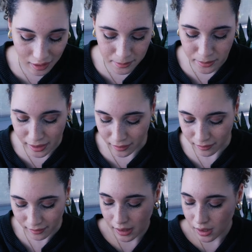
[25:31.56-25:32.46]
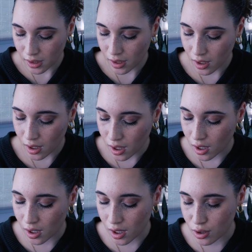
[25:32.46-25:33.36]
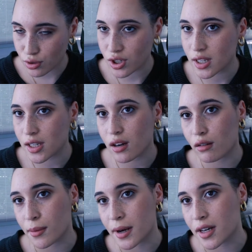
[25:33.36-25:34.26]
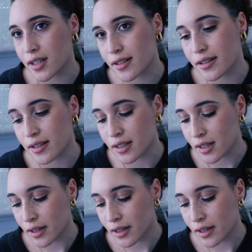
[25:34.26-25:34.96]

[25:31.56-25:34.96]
I'm sweating. Any closing remarks?